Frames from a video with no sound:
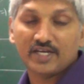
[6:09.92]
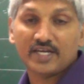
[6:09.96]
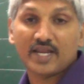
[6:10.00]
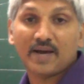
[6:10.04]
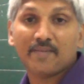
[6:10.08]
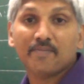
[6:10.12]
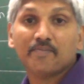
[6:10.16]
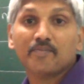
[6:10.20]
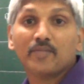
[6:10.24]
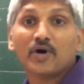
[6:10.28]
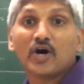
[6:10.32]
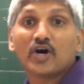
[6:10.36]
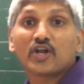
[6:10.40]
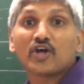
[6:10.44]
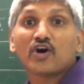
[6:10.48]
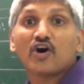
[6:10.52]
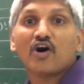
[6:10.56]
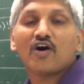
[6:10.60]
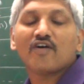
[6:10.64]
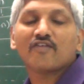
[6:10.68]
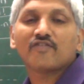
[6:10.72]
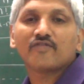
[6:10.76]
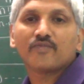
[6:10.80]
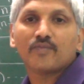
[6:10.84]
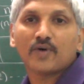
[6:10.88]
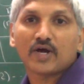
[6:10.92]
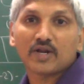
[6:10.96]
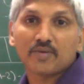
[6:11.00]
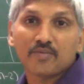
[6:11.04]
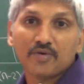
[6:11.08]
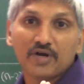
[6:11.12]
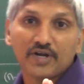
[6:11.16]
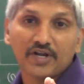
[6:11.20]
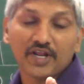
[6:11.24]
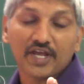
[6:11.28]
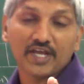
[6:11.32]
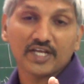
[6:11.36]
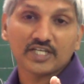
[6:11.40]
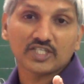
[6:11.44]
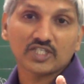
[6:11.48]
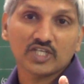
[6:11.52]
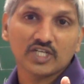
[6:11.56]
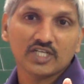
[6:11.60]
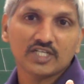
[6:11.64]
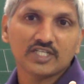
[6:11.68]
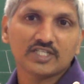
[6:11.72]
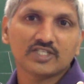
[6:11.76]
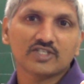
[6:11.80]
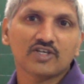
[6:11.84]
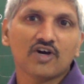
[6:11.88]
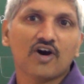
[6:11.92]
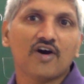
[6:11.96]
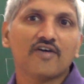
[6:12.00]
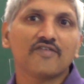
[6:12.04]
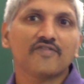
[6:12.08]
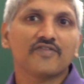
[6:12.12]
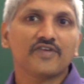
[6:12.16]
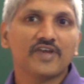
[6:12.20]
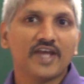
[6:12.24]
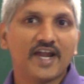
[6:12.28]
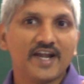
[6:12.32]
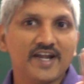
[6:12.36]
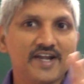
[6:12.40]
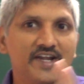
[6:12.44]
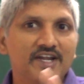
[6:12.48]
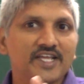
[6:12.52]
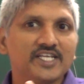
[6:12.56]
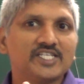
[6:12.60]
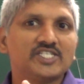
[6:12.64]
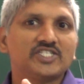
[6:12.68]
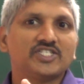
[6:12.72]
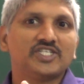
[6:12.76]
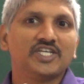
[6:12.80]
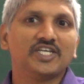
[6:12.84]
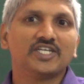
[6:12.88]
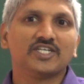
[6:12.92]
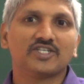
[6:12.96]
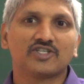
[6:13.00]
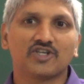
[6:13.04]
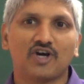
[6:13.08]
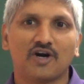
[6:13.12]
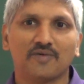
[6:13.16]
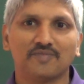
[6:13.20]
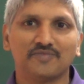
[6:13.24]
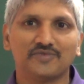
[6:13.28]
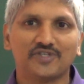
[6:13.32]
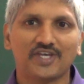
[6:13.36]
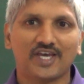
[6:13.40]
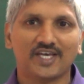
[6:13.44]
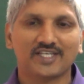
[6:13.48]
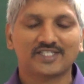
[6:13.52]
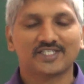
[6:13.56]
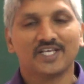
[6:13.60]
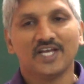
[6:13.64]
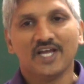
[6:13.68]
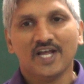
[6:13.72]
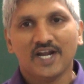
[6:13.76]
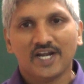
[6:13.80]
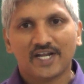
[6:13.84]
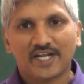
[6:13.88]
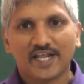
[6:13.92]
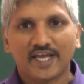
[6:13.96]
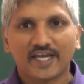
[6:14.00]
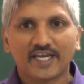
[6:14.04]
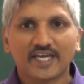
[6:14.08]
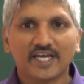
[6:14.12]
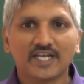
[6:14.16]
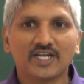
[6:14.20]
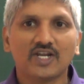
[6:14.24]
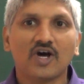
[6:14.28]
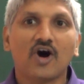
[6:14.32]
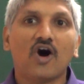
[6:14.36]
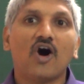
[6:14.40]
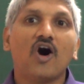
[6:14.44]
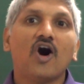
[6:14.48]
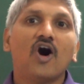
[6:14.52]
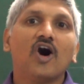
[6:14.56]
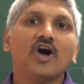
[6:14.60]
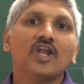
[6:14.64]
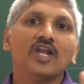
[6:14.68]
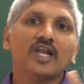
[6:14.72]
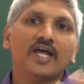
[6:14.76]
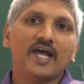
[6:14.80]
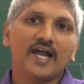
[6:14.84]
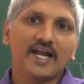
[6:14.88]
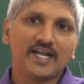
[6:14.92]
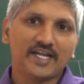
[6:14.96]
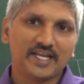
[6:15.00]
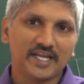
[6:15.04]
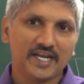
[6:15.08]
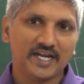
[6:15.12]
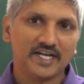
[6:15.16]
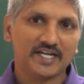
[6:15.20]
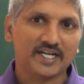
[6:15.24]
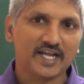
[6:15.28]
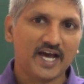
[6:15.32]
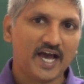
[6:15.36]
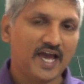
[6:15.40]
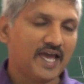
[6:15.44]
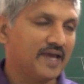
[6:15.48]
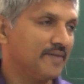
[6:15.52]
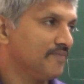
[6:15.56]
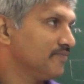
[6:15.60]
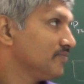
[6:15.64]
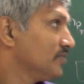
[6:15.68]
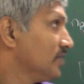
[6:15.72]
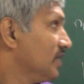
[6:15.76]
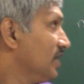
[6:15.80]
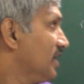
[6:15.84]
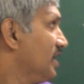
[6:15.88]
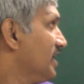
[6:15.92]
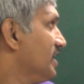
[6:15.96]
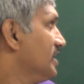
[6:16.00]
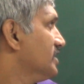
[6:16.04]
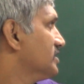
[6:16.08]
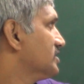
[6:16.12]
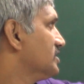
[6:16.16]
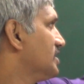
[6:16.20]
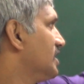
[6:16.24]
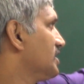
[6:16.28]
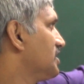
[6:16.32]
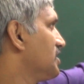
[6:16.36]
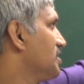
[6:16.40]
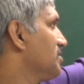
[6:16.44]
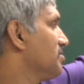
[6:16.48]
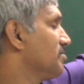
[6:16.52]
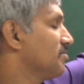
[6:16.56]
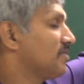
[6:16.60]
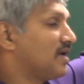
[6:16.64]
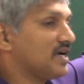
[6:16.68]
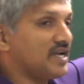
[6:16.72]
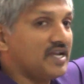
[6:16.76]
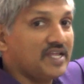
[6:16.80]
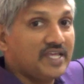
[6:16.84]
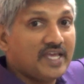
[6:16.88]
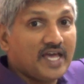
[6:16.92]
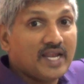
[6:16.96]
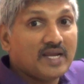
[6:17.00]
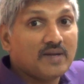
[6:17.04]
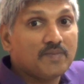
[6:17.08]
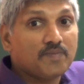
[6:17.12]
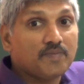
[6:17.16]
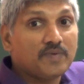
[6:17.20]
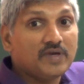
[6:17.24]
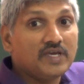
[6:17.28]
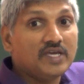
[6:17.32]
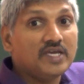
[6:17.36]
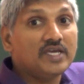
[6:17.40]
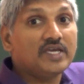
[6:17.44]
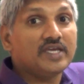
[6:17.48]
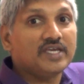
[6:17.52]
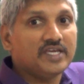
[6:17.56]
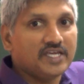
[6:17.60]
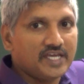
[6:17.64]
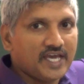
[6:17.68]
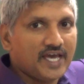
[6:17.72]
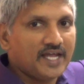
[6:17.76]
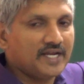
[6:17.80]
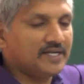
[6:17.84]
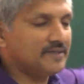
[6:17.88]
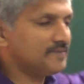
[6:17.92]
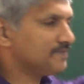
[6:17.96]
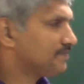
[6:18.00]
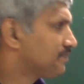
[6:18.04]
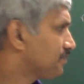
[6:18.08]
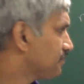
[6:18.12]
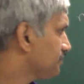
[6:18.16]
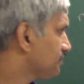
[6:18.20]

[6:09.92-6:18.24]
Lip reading: Number of permutations of n distinct objects taken all at a time is nothing but npn.